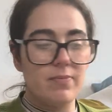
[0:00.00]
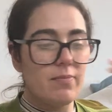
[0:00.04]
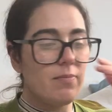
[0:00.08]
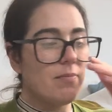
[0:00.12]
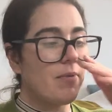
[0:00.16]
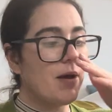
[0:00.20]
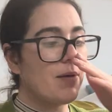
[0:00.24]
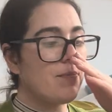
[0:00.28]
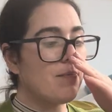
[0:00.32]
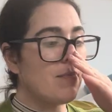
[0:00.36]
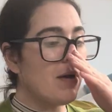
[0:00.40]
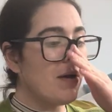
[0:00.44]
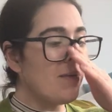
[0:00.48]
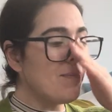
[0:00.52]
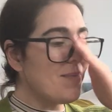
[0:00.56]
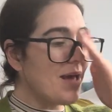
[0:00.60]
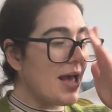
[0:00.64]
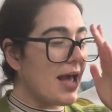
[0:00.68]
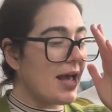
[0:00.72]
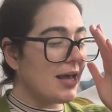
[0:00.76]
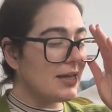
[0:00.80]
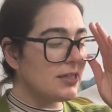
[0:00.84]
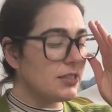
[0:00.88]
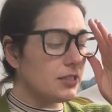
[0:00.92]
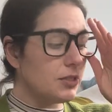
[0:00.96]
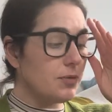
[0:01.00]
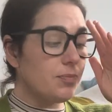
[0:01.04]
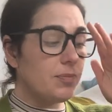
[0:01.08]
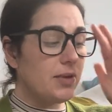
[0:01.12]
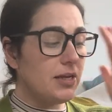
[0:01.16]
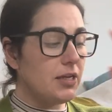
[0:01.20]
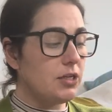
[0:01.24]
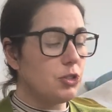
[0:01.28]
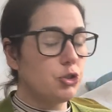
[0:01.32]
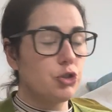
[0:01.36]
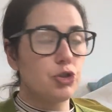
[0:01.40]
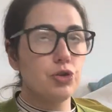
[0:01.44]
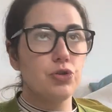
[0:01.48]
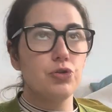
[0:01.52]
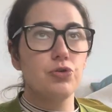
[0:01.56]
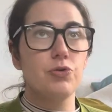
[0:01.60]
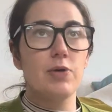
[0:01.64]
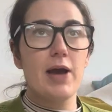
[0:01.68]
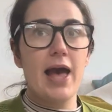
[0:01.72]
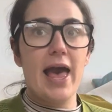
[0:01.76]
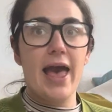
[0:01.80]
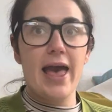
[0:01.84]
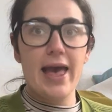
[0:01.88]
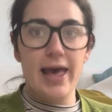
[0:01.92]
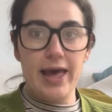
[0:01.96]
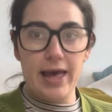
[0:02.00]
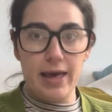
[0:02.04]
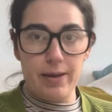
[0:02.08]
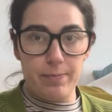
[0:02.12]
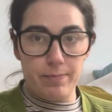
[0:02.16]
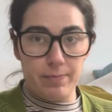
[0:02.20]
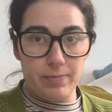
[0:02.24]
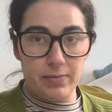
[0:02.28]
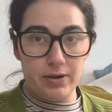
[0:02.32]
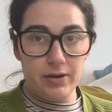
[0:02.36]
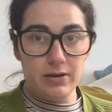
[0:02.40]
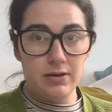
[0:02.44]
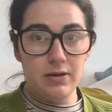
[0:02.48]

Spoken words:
my mum asked me to hem